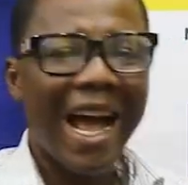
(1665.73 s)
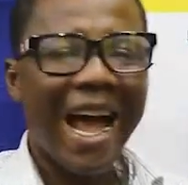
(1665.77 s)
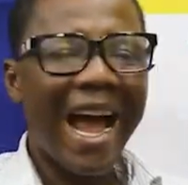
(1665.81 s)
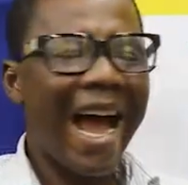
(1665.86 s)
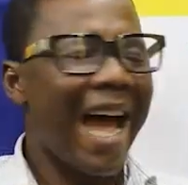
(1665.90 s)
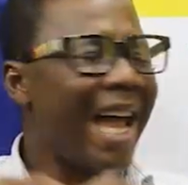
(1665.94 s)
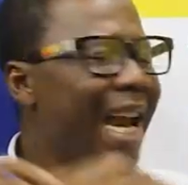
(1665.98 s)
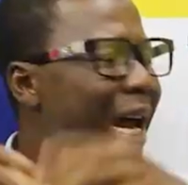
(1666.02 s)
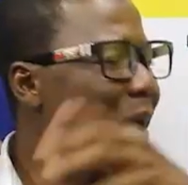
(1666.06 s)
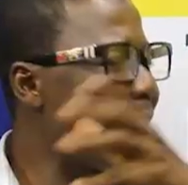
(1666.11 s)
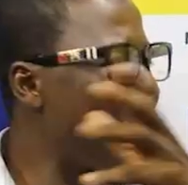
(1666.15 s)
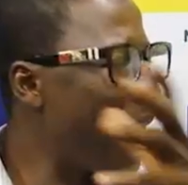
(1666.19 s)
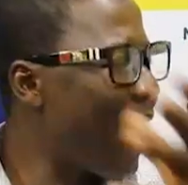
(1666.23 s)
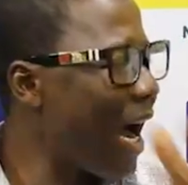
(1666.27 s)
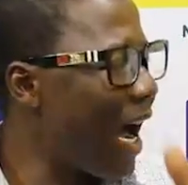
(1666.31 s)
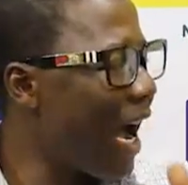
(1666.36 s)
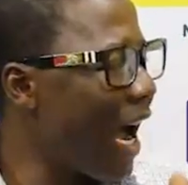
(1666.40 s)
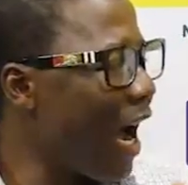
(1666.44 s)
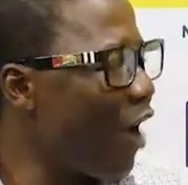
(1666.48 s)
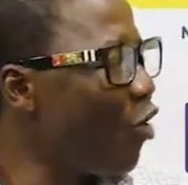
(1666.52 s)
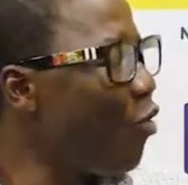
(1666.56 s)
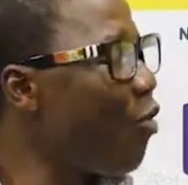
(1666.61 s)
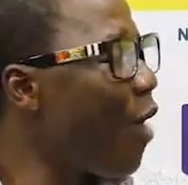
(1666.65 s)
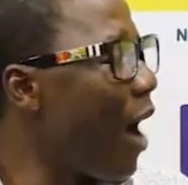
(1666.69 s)
Ana ma
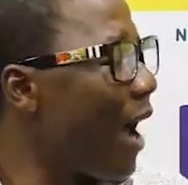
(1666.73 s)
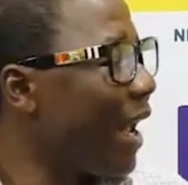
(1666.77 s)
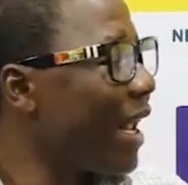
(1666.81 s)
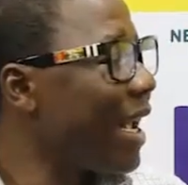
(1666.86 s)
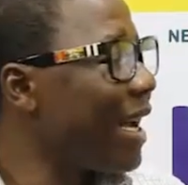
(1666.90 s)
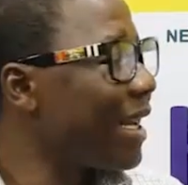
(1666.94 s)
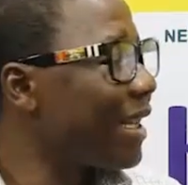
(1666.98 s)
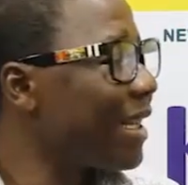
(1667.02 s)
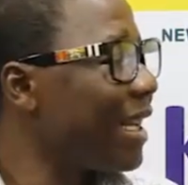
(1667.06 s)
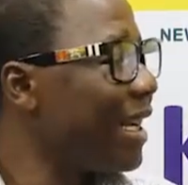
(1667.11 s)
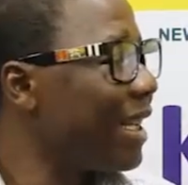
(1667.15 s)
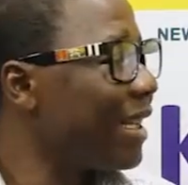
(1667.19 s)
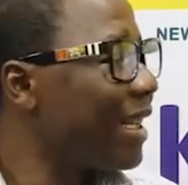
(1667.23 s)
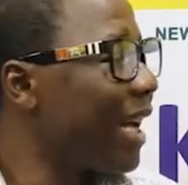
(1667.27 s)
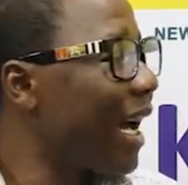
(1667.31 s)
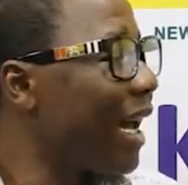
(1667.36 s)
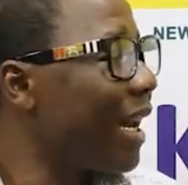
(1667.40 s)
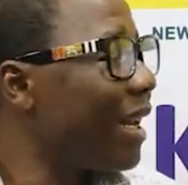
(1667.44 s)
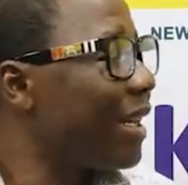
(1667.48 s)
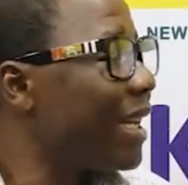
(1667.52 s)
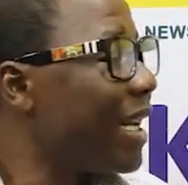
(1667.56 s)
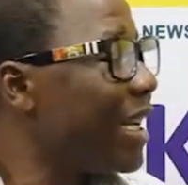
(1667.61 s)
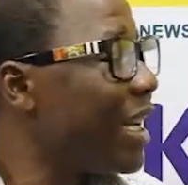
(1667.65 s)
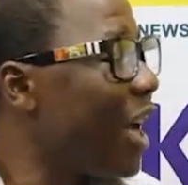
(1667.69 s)
Addo Family say say ha
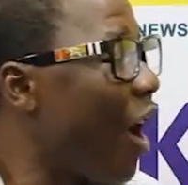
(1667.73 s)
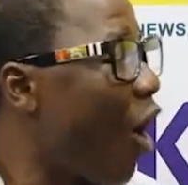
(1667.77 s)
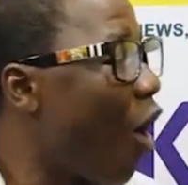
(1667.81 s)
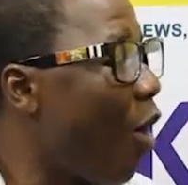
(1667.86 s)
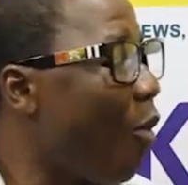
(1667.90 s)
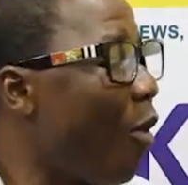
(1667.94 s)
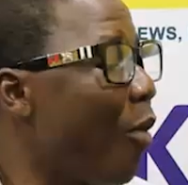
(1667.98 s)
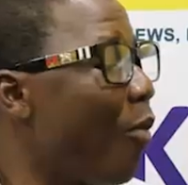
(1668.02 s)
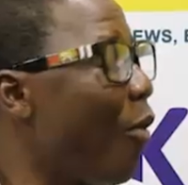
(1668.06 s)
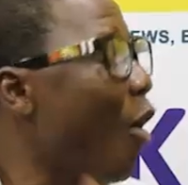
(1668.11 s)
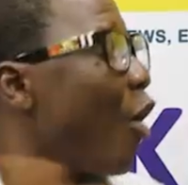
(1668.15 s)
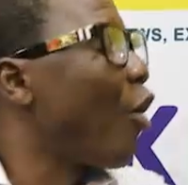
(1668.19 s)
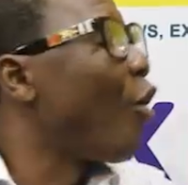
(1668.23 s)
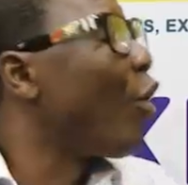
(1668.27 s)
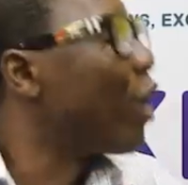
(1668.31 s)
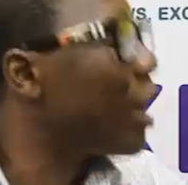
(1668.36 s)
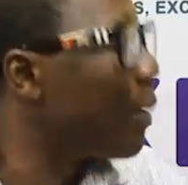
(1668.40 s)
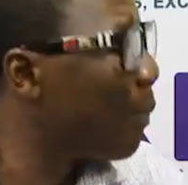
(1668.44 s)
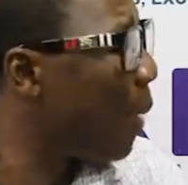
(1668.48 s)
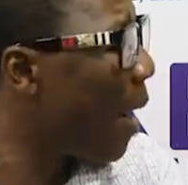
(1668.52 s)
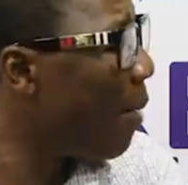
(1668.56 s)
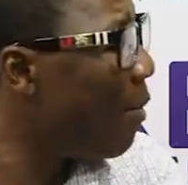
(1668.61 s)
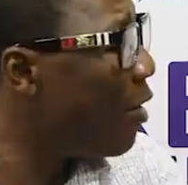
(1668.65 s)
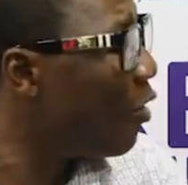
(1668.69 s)
de dia omo boycott the
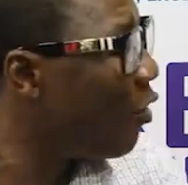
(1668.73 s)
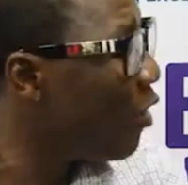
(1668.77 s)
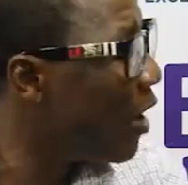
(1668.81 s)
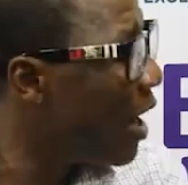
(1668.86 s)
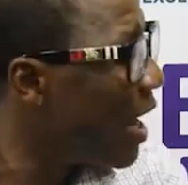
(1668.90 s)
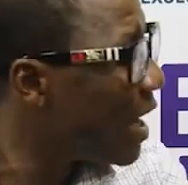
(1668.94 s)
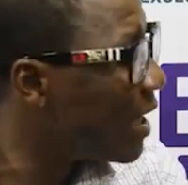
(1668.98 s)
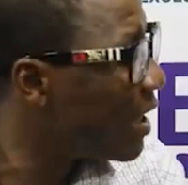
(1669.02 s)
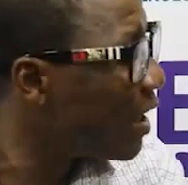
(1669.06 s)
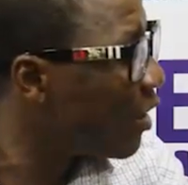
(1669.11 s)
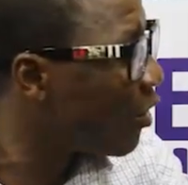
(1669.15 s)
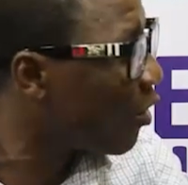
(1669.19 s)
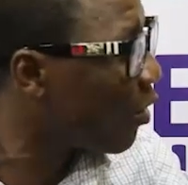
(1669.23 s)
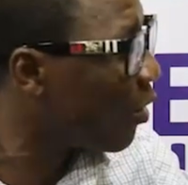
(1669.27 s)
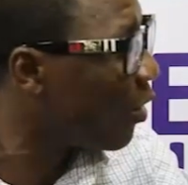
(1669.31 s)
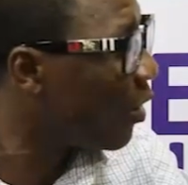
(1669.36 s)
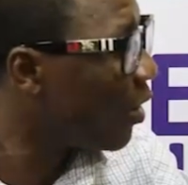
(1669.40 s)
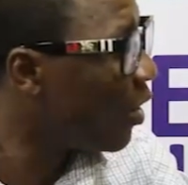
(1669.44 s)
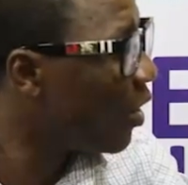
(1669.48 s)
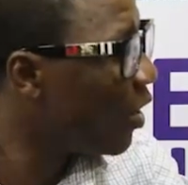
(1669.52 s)
parliamentary elections no.